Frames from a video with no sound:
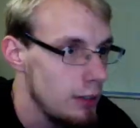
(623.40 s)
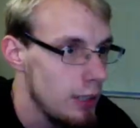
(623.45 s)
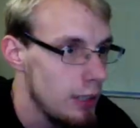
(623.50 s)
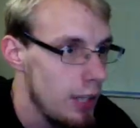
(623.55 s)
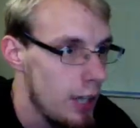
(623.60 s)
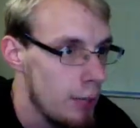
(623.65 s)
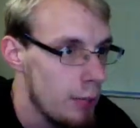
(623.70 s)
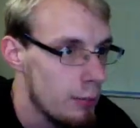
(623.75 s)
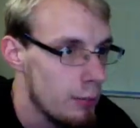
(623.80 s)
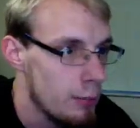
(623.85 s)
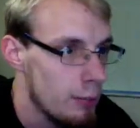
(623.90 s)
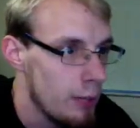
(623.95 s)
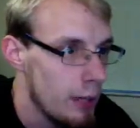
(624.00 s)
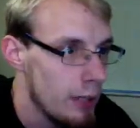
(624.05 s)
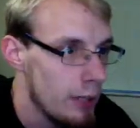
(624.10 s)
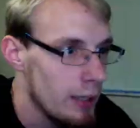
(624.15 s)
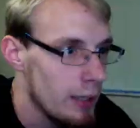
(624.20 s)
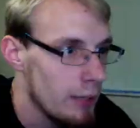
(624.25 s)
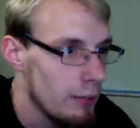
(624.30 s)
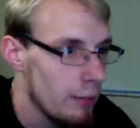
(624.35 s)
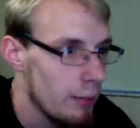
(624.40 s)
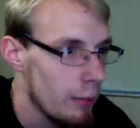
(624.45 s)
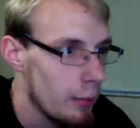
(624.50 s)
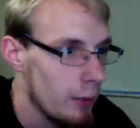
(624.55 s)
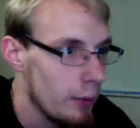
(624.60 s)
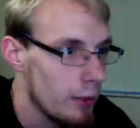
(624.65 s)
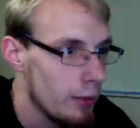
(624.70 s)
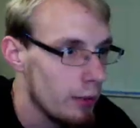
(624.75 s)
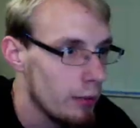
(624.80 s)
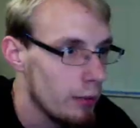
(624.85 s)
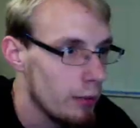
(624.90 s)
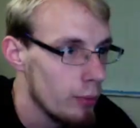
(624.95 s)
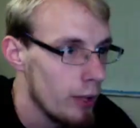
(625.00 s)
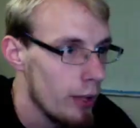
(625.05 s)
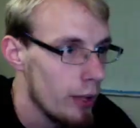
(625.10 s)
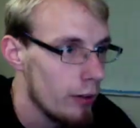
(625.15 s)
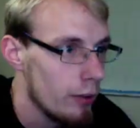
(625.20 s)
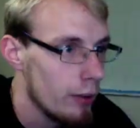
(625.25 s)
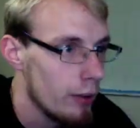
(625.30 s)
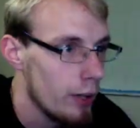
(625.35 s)
I'm debating if I want to do
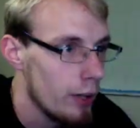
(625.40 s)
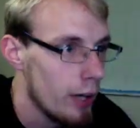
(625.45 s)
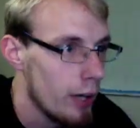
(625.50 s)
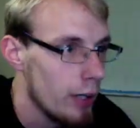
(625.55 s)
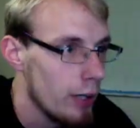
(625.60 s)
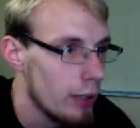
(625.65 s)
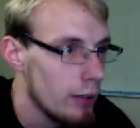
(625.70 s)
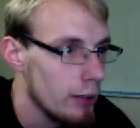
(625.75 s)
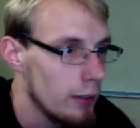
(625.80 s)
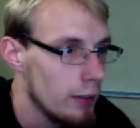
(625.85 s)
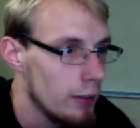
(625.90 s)
that or not.